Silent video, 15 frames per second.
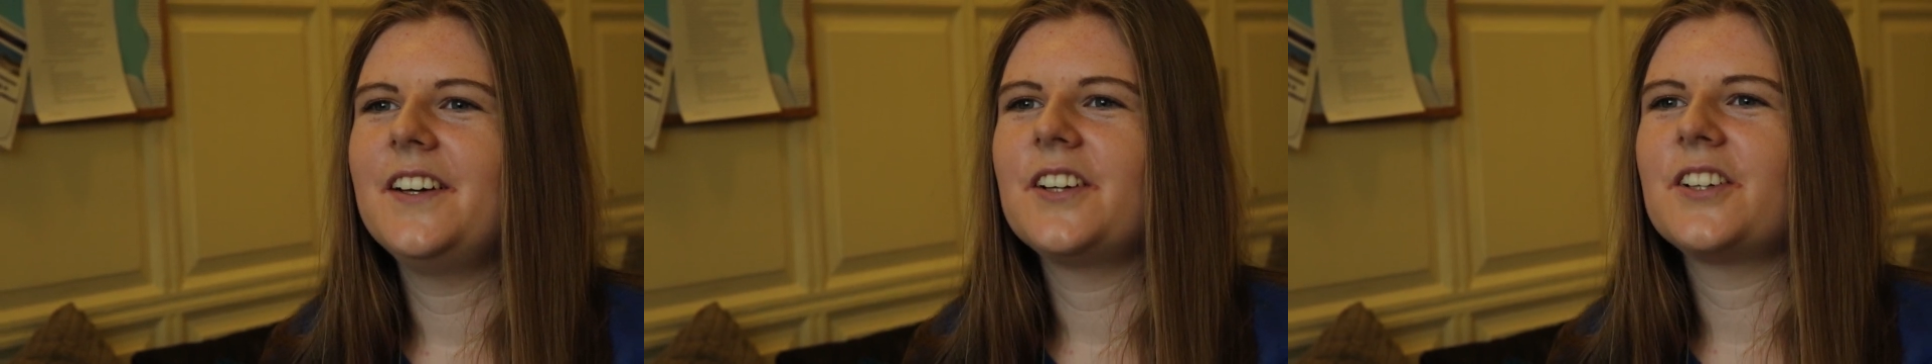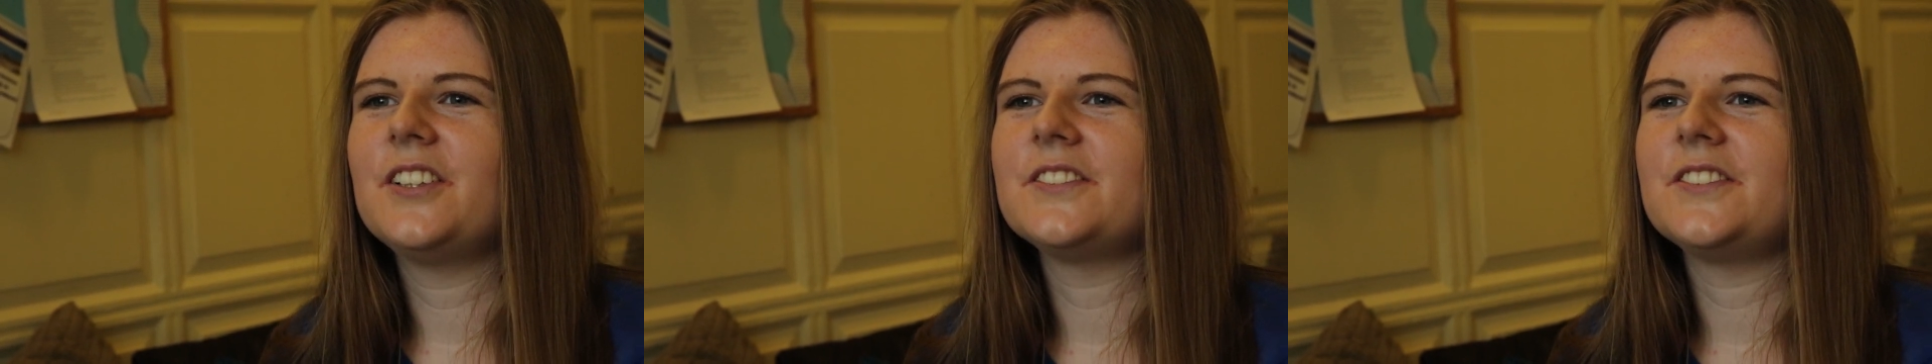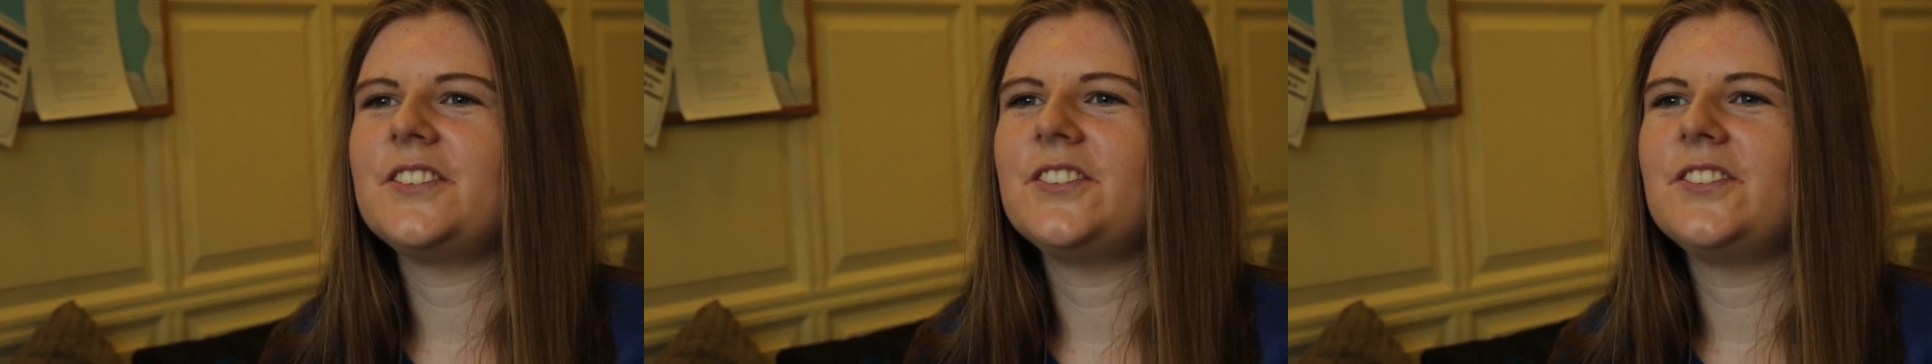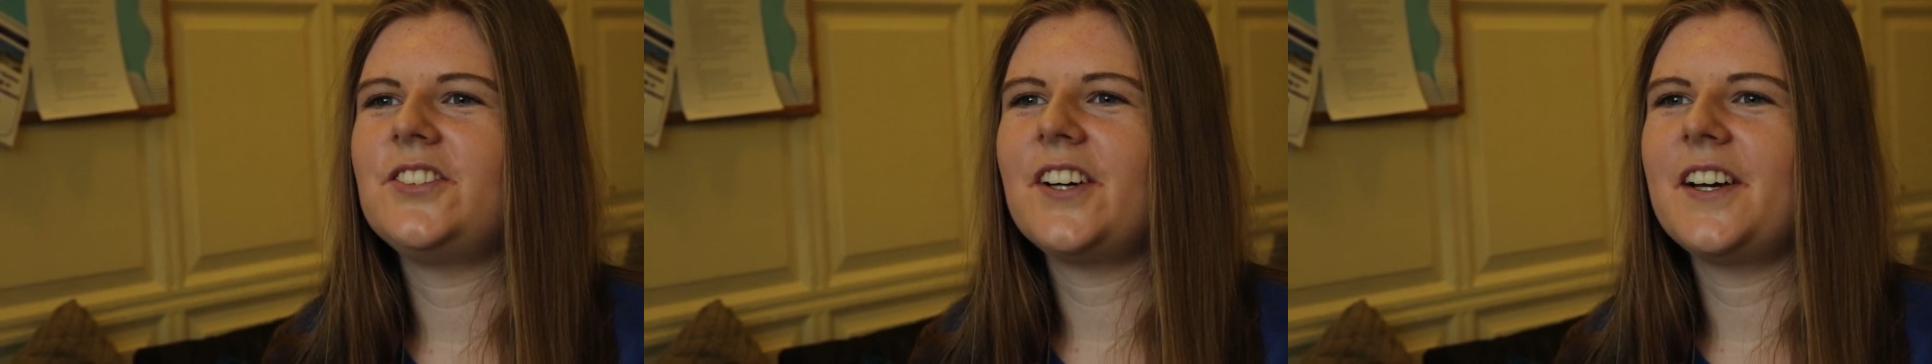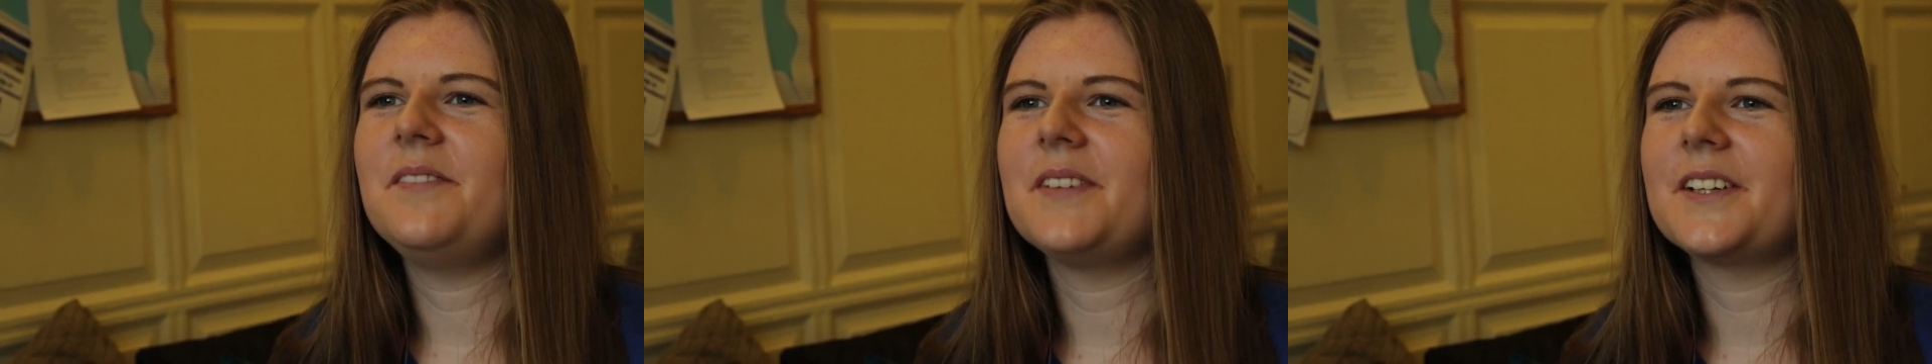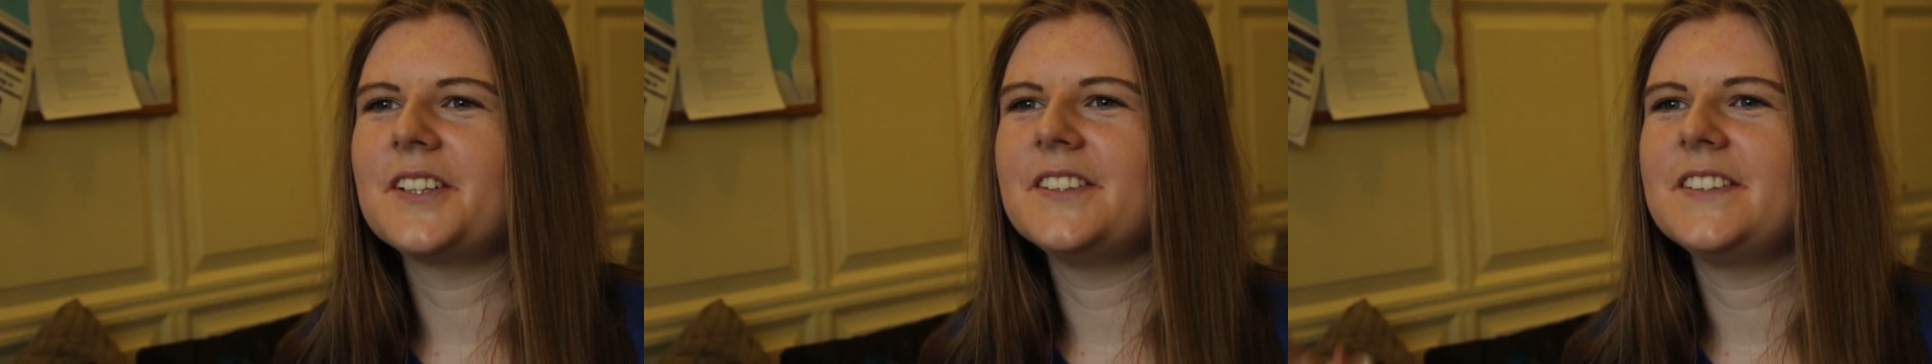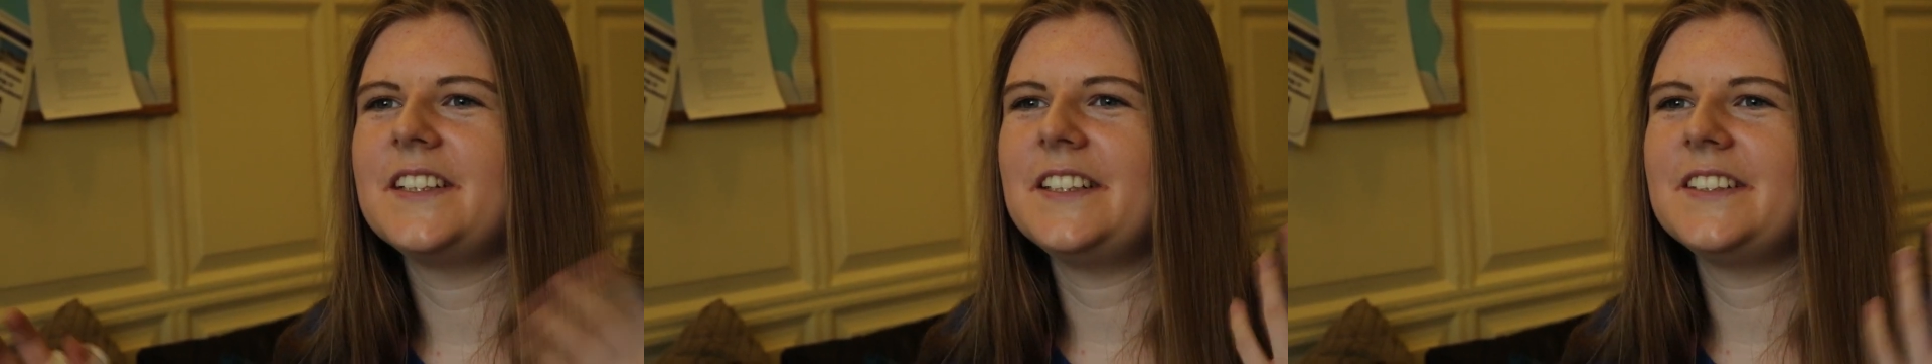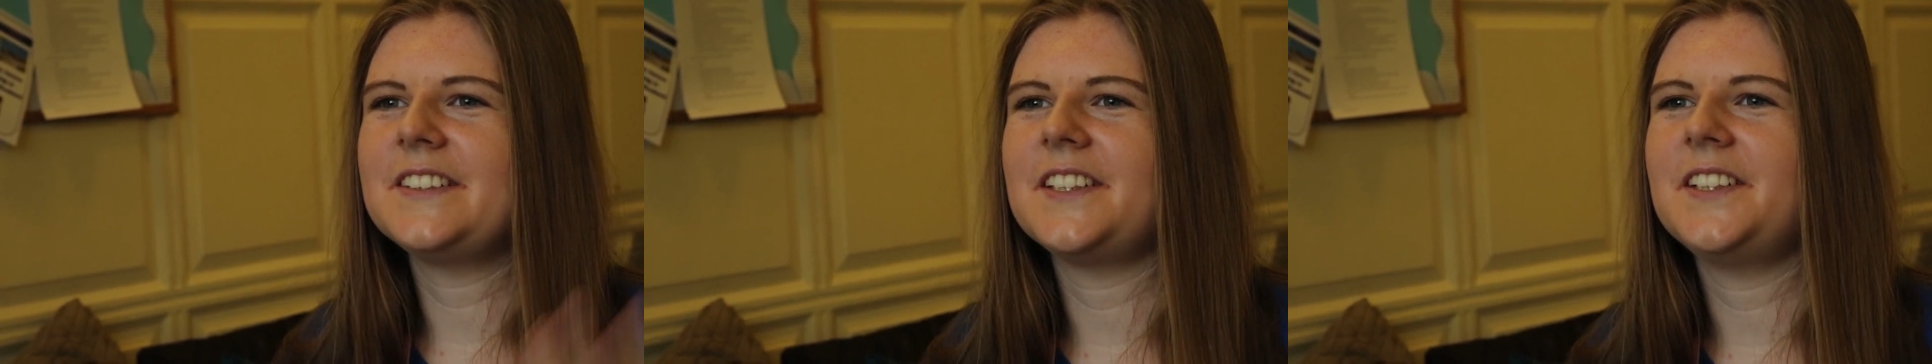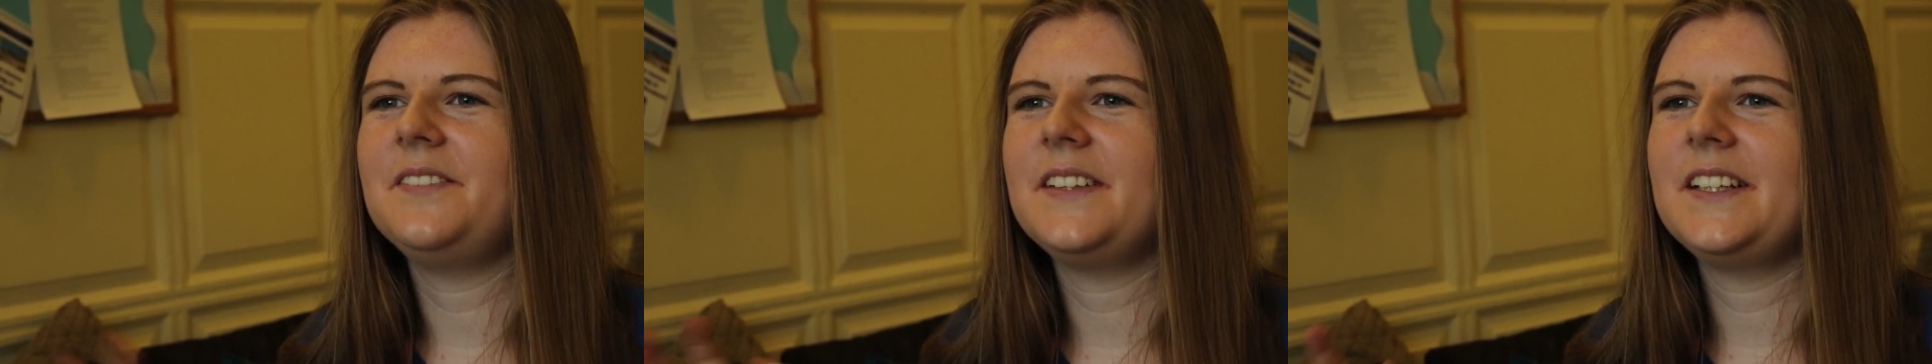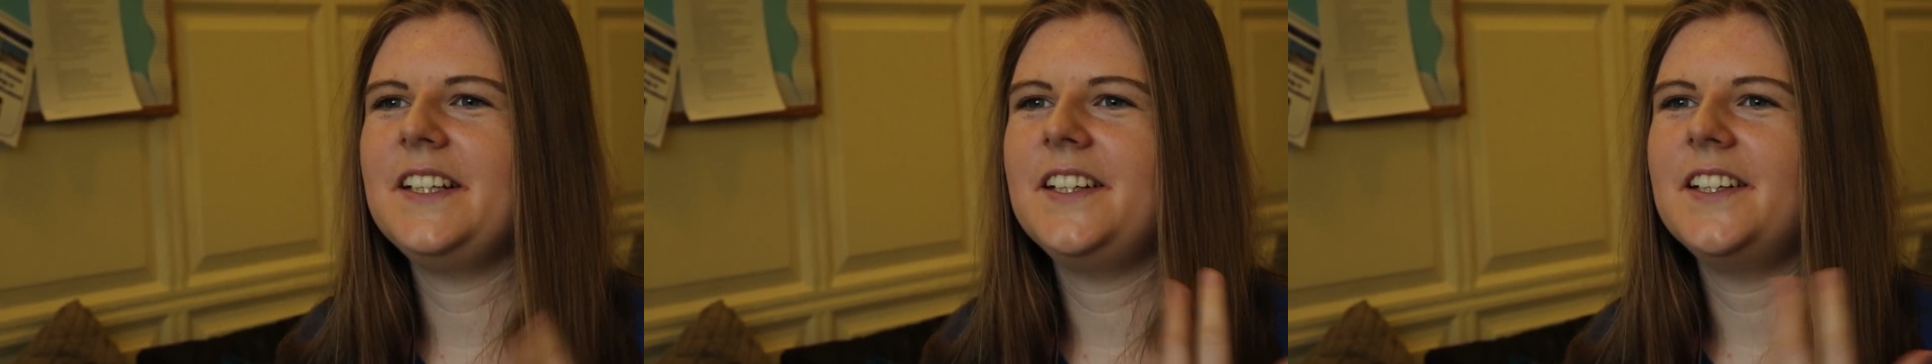concentrate because there are so
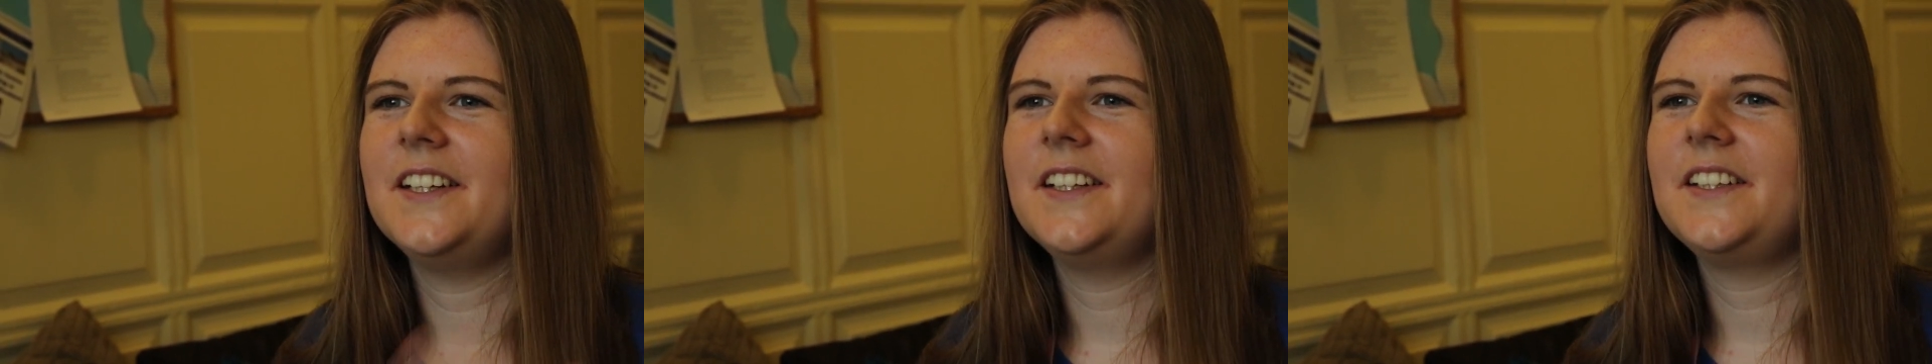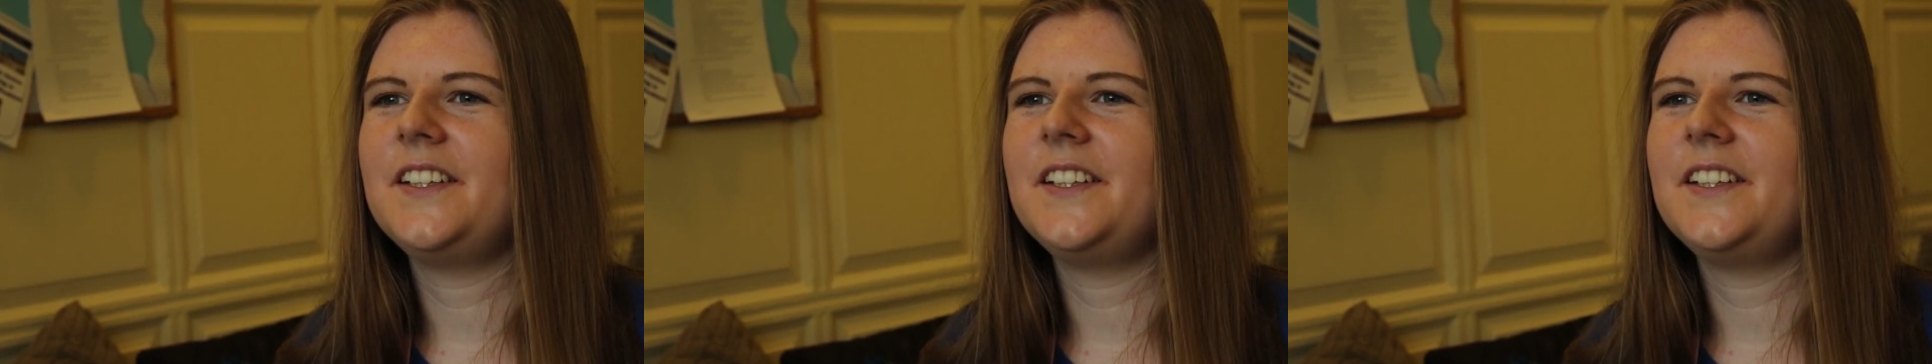many